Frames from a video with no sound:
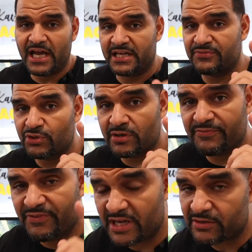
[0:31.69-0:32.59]
And if you're a
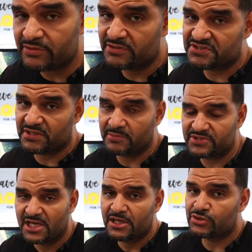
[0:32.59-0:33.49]
veteran of
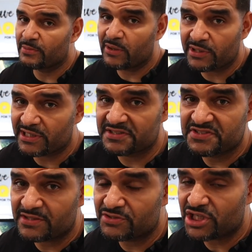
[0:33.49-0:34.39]
sumps, you may wanna
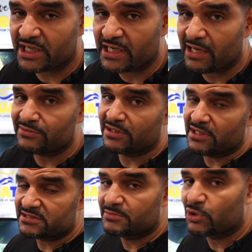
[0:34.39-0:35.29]
consider checking out the
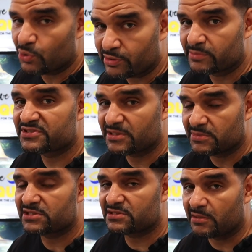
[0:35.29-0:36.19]
Custom Aquarium
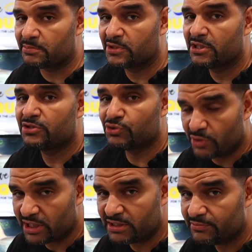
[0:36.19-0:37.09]
Seamless Sump. You
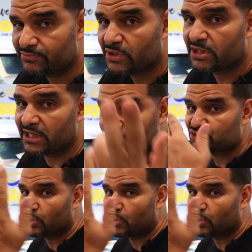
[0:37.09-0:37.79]
ready? Let's